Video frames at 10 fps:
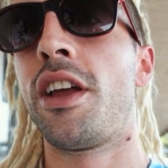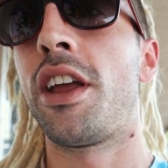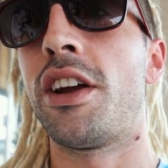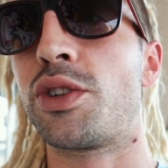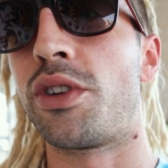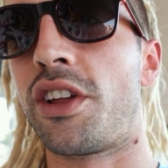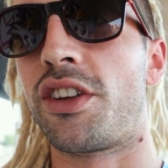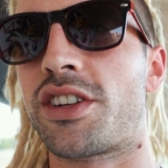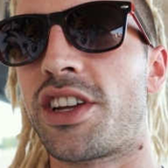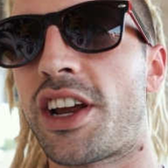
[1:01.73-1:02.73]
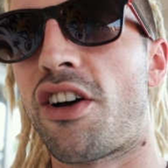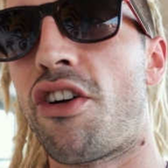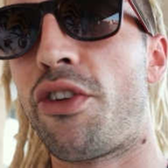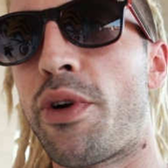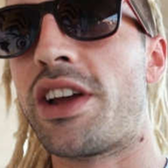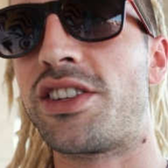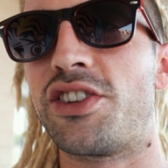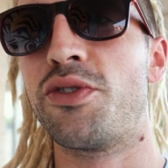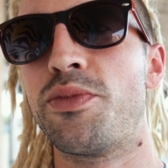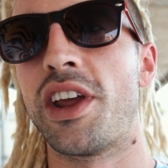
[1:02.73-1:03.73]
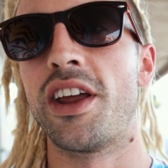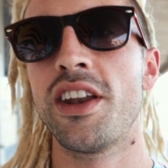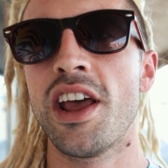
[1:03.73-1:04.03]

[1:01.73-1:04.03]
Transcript: Here's what it looks like all the way zoomed in.